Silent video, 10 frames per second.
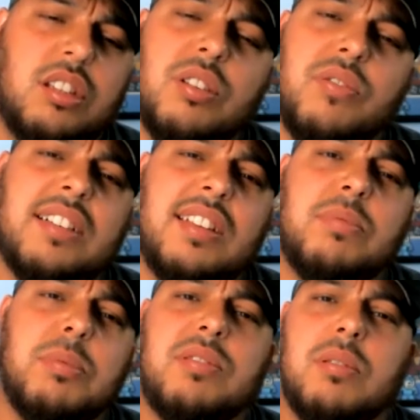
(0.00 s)
Devontae
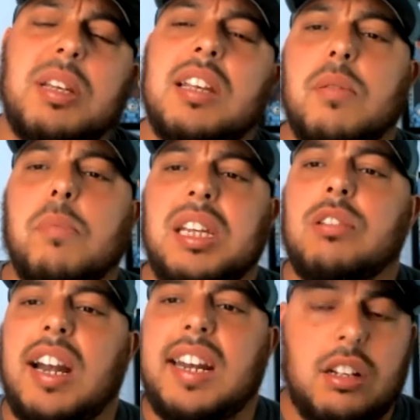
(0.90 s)
Smith to me is a
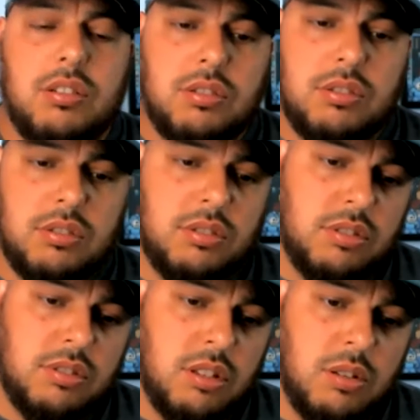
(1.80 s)
B right now,
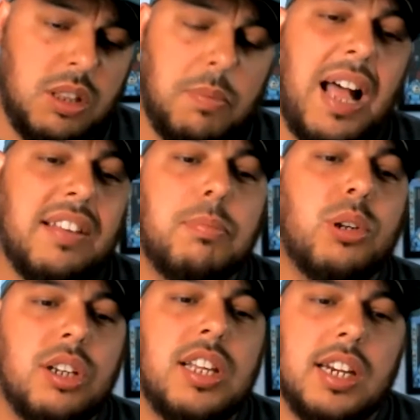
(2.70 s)
with the
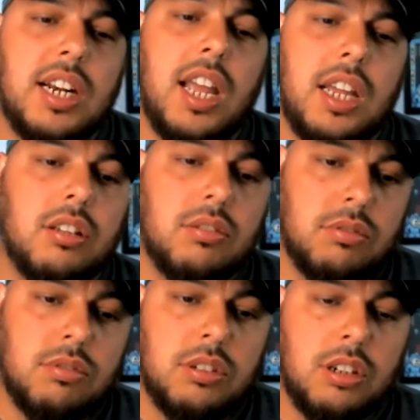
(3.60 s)
possibility of getting an A.
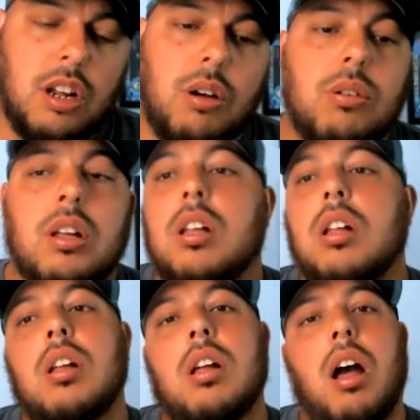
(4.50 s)

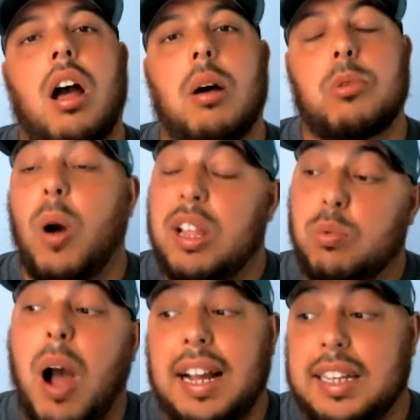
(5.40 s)

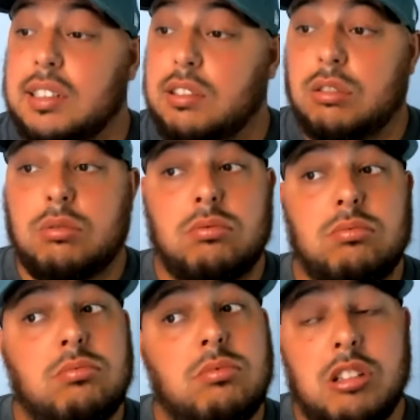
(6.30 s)
Quez Watkins
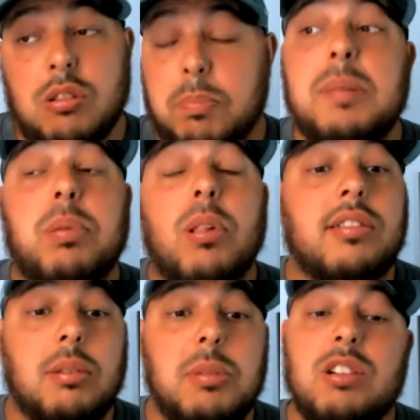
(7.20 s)
is a B+
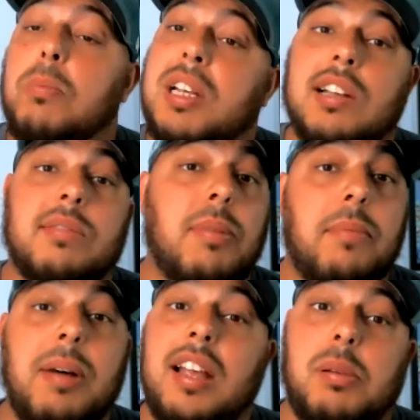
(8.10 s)
to me, only because
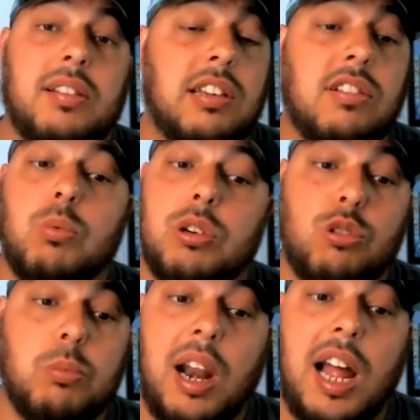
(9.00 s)
my expectations weren't
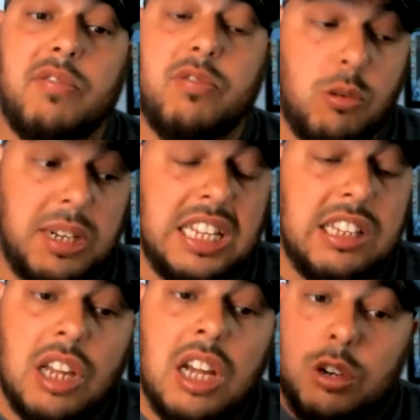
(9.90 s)
super high for him, and
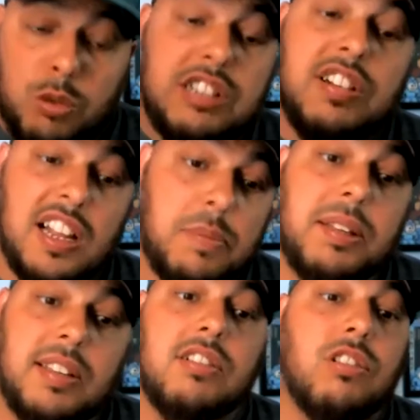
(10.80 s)
he's reaching
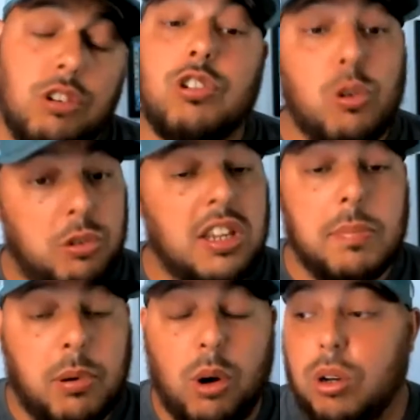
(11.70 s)
expectations to show he
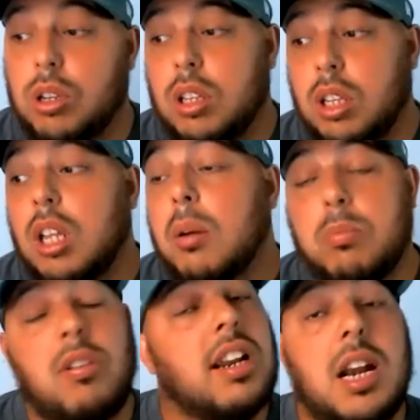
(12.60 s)
can ball.
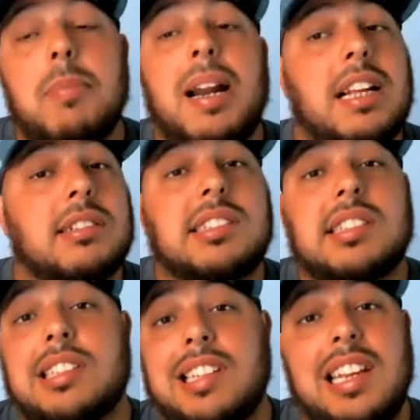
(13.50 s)
Right, everybody else is
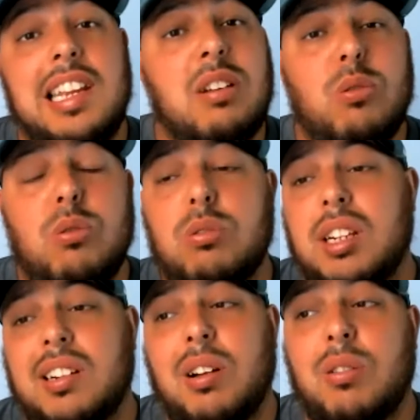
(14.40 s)
a C.
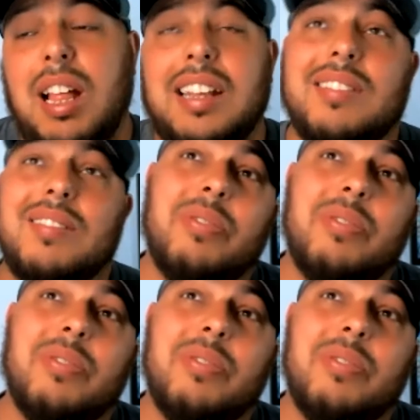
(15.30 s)
I